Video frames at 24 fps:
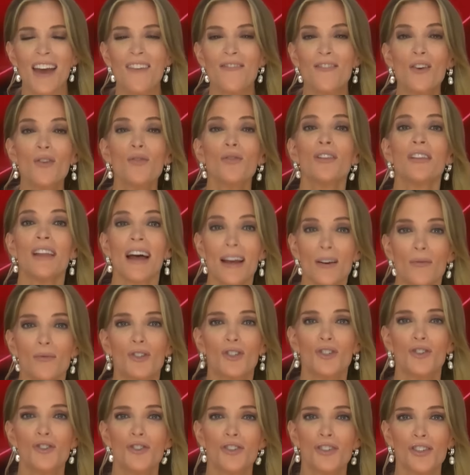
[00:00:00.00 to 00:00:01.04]
If you like what
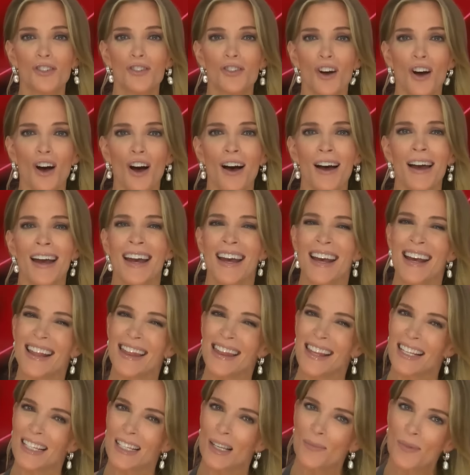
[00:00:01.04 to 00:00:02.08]
you just saw, hit
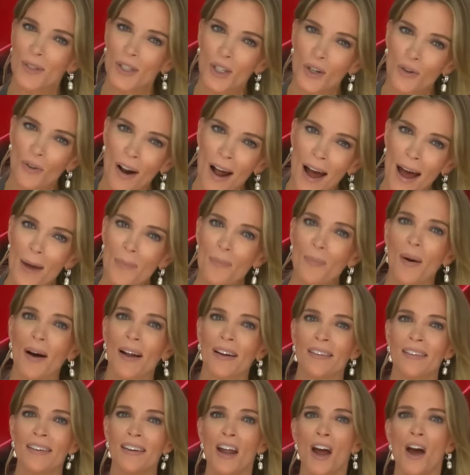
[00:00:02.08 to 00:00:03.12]
the subscribe
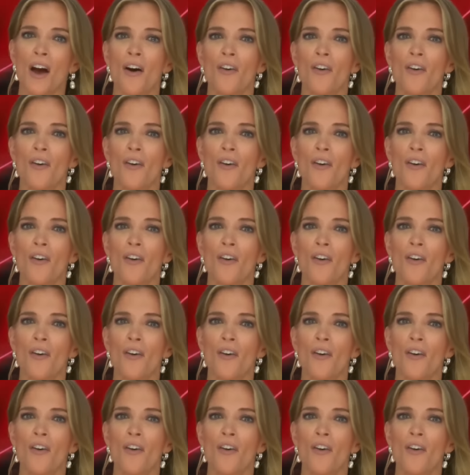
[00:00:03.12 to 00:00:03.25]
button